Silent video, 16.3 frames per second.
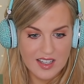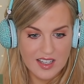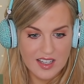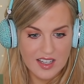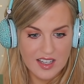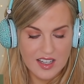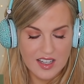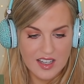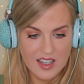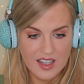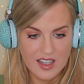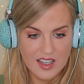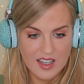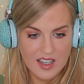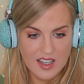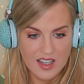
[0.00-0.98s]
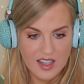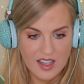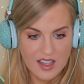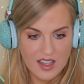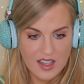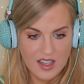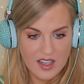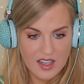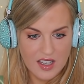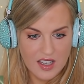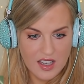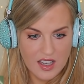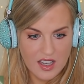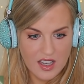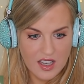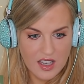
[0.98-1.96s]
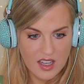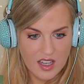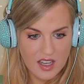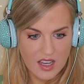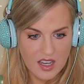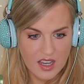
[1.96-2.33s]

(silence)